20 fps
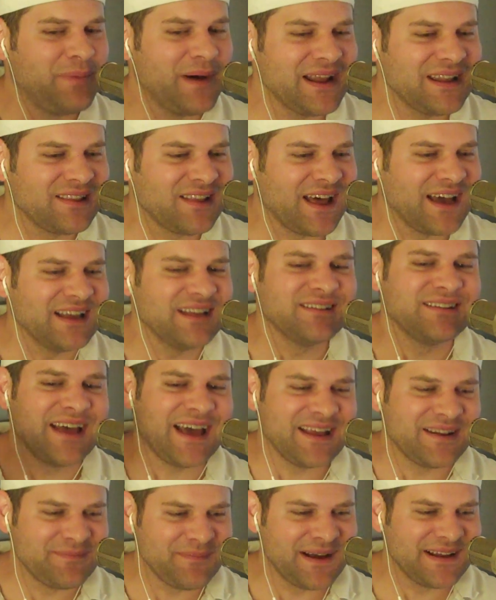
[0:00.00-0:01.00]
Bud Light
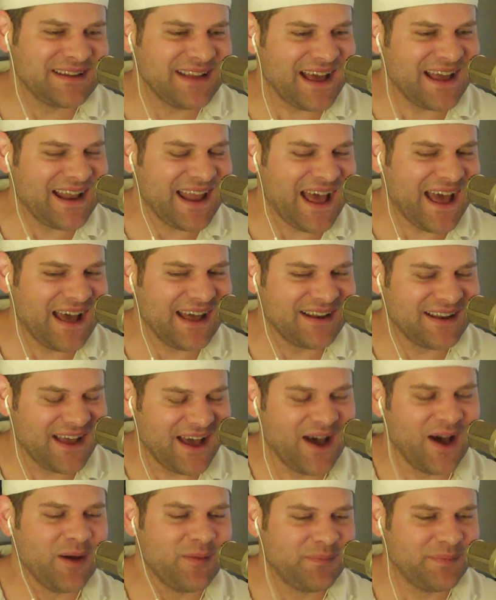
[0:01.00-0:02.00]
that my dad had
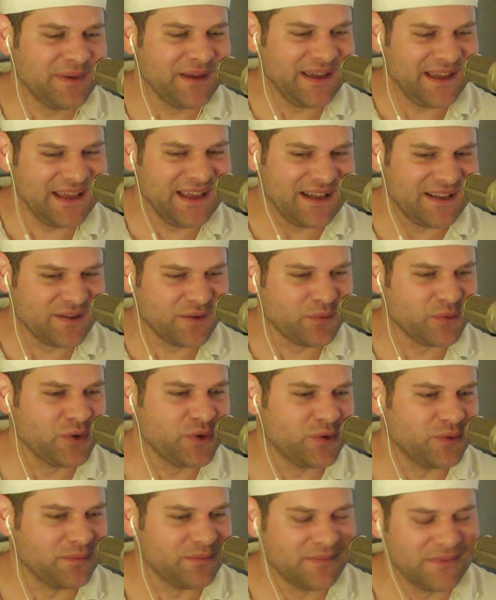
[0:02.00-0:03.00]
up in the
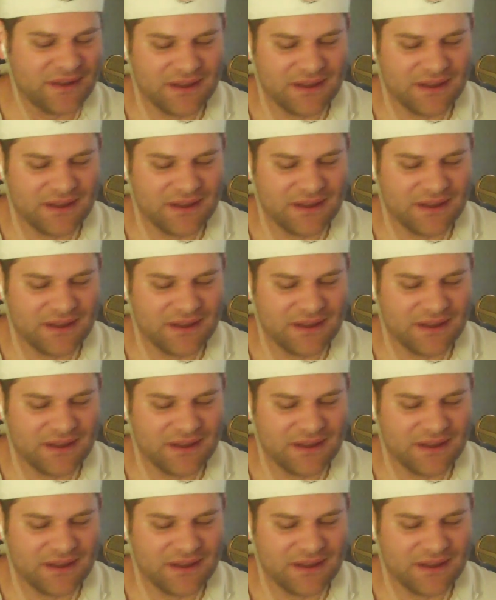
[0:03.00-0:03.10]
room.